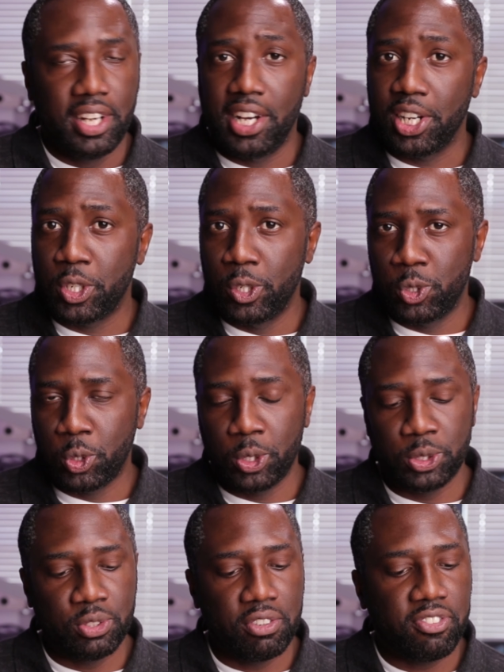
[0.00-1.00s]
uh,
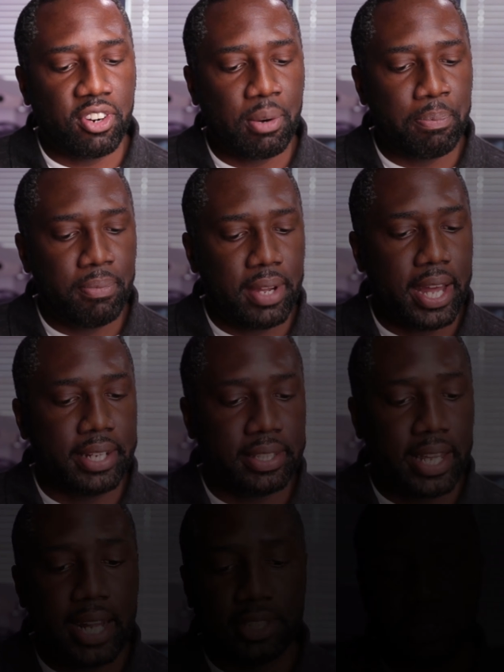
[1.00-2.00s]
controller so far at
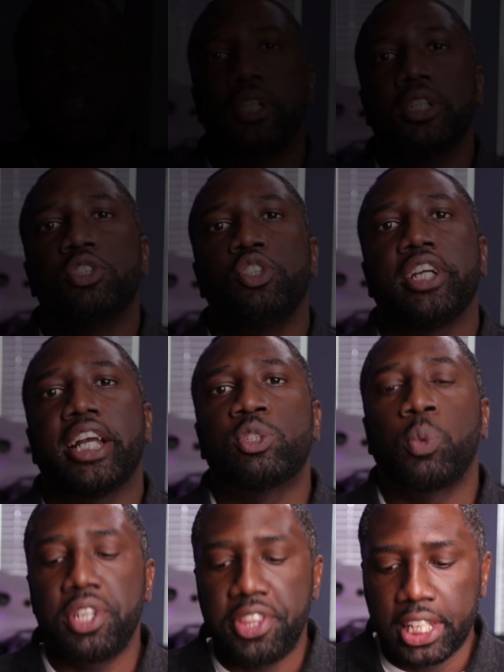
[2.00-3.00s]
that. So yeah guys, what do you